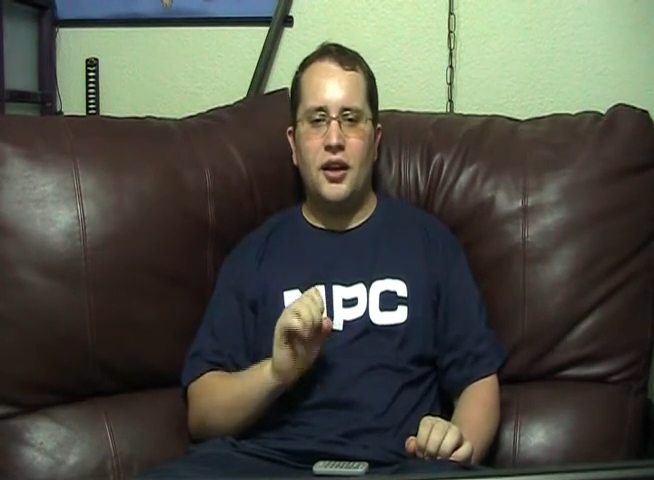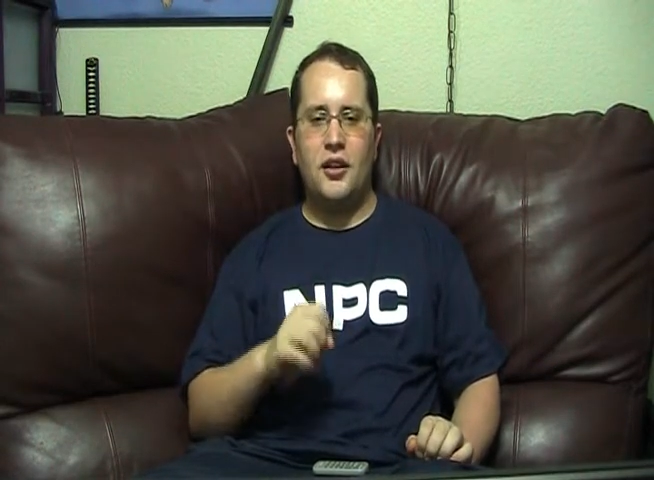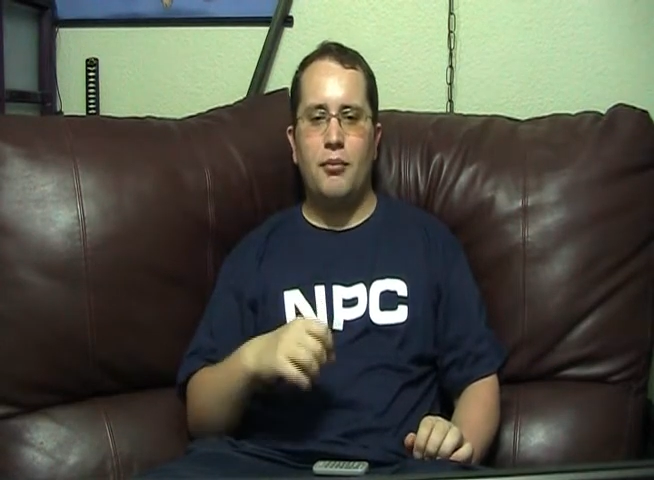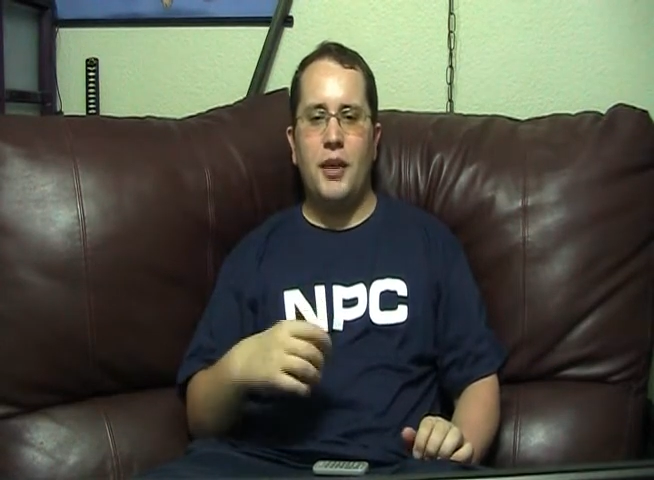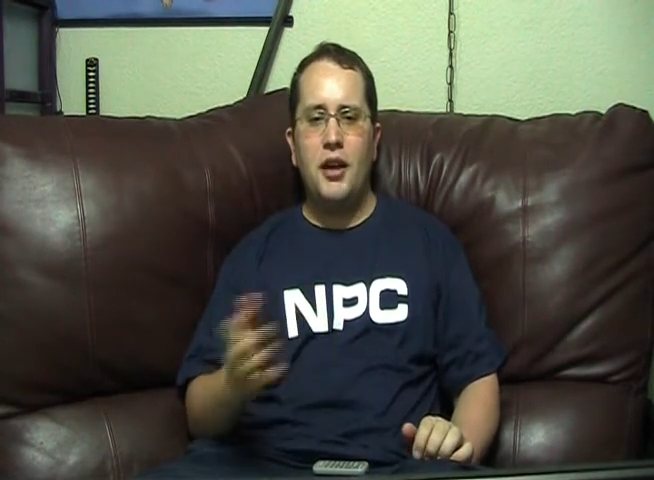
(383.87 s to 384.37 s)

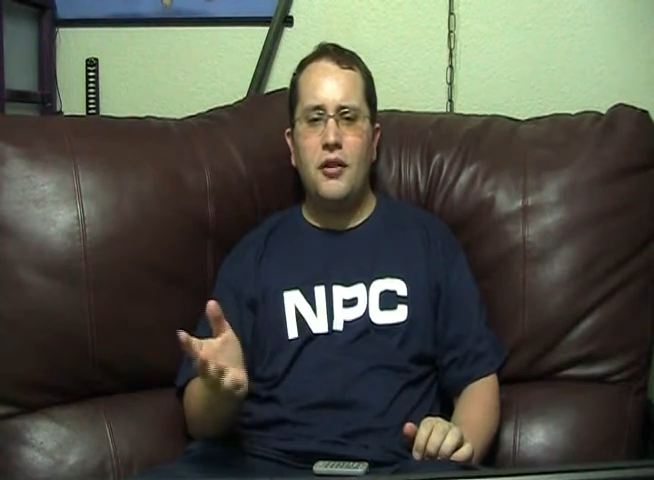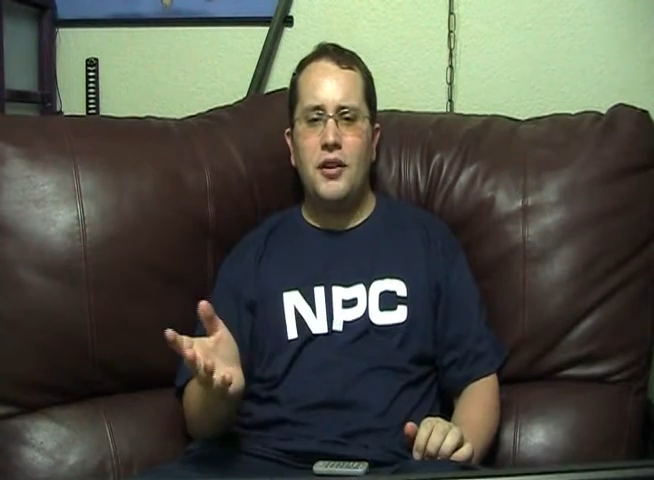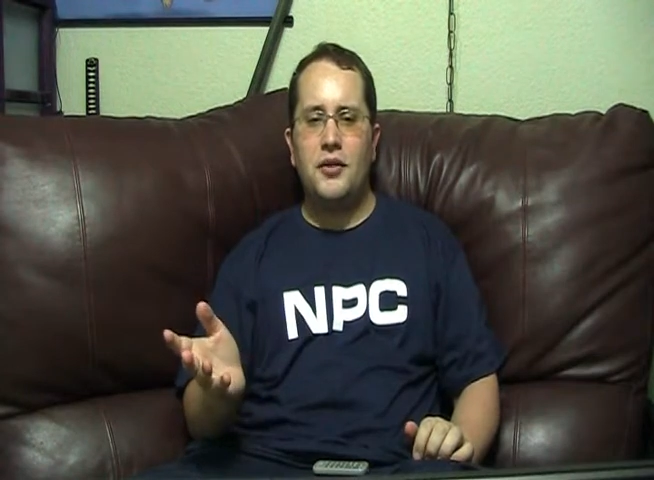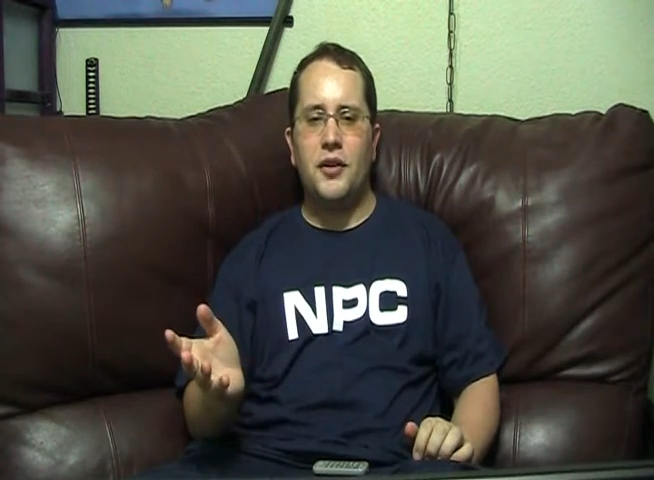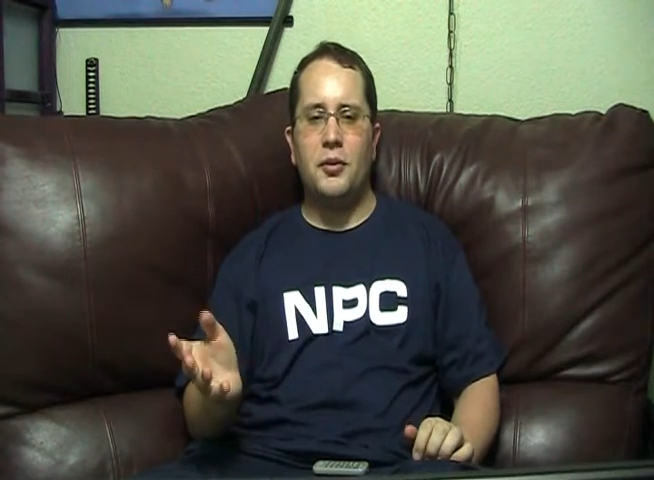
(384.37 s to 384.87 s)
The maker of
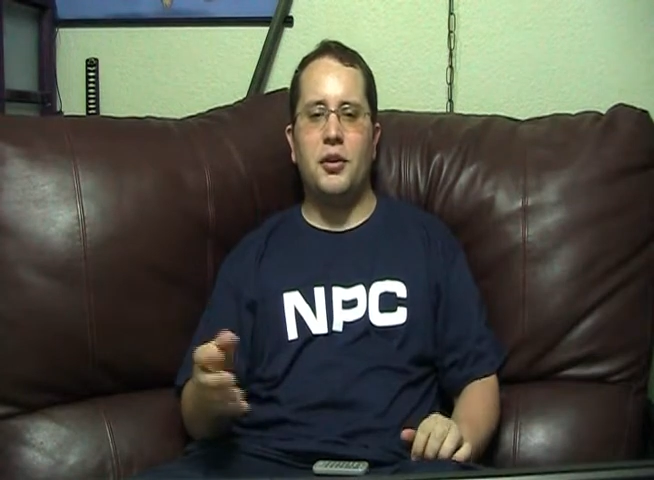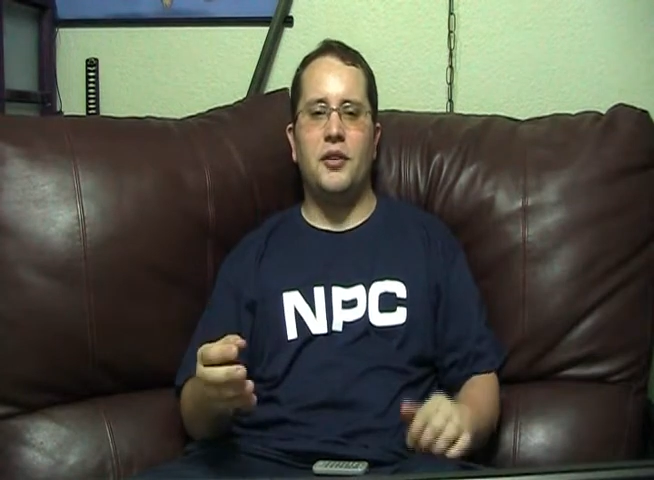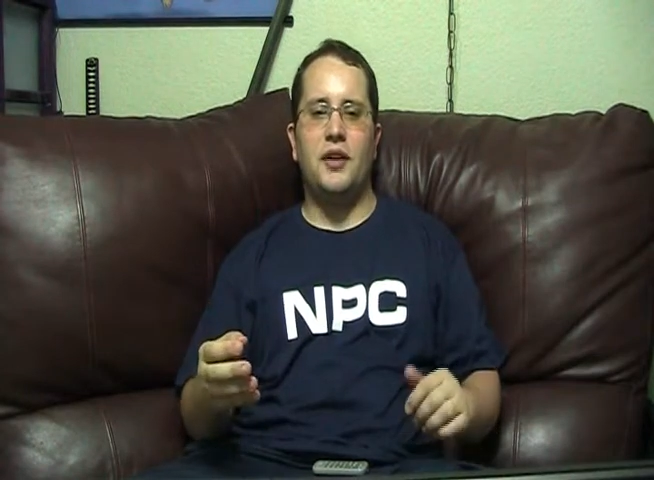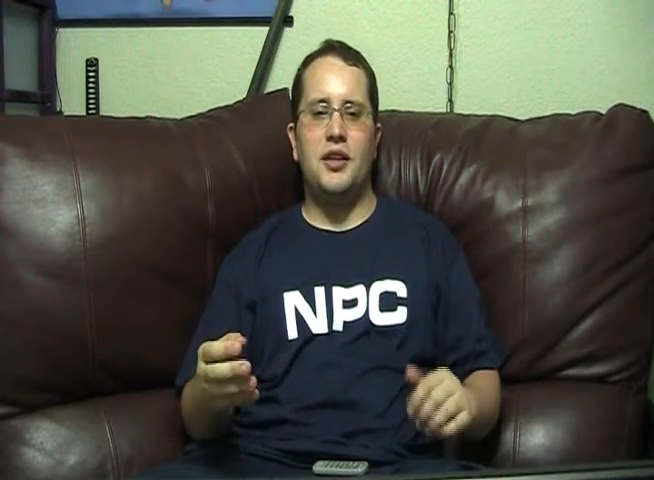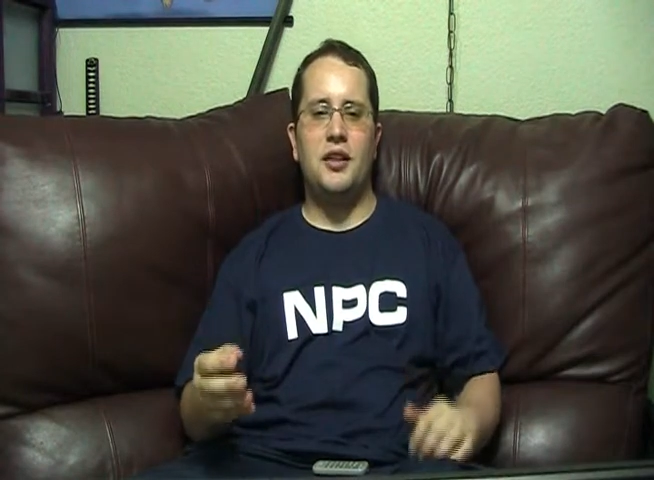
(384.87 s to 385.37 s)
this film
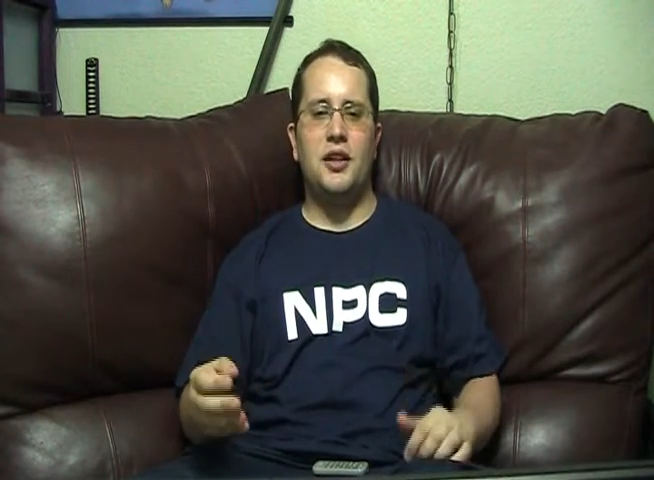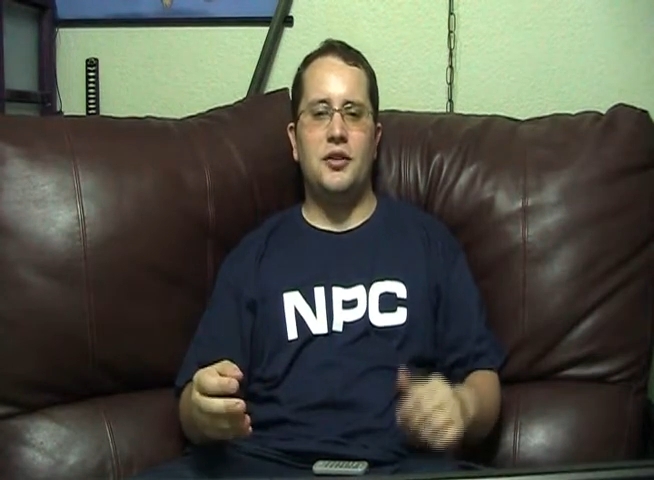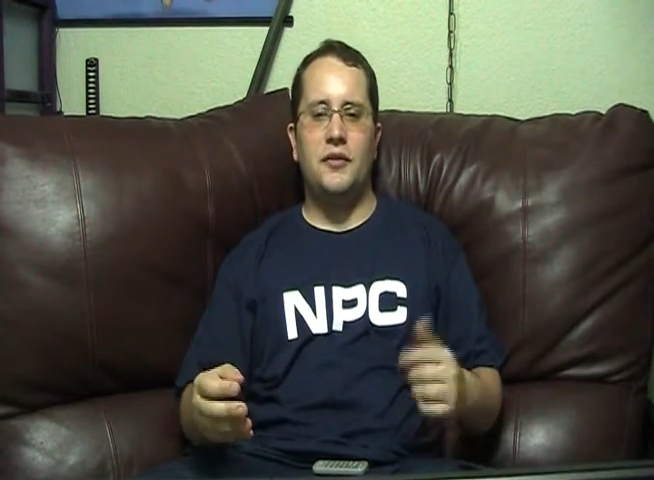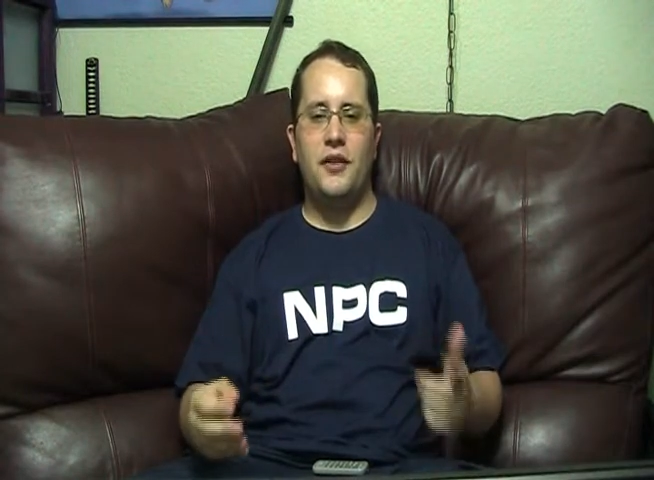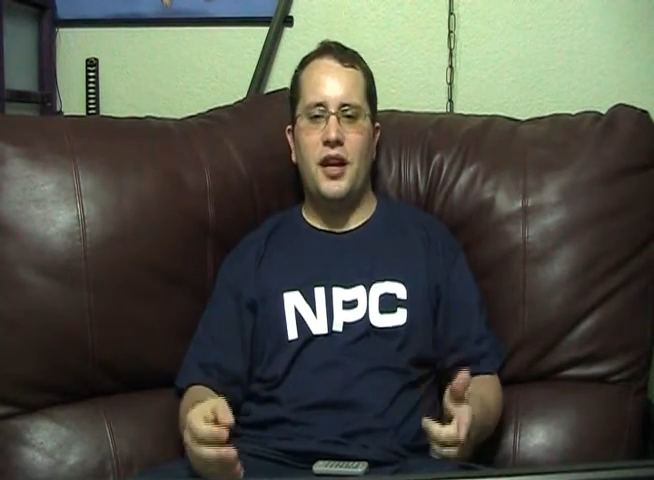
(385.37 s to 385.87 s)
could have easily
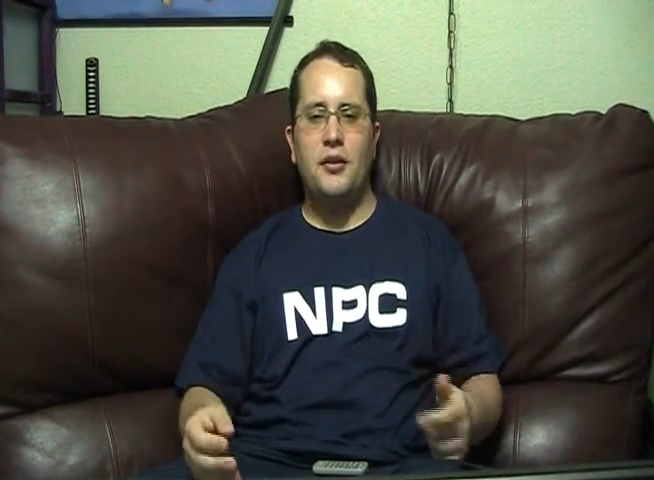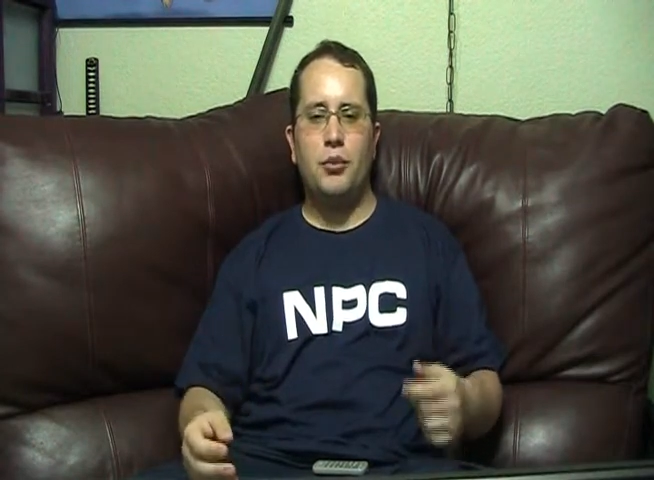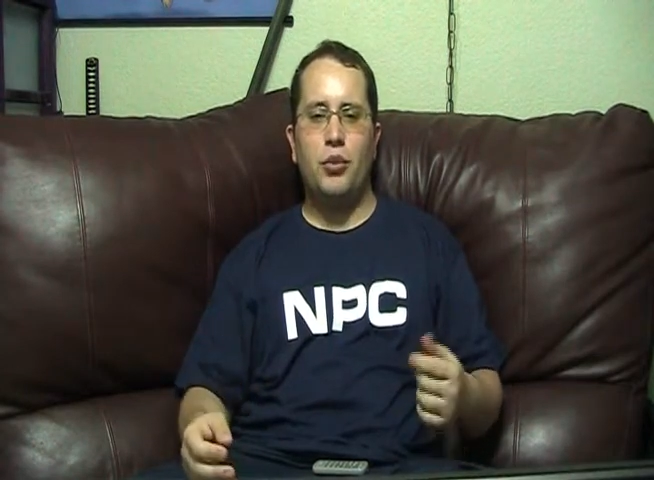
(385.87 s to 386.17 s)
used fate,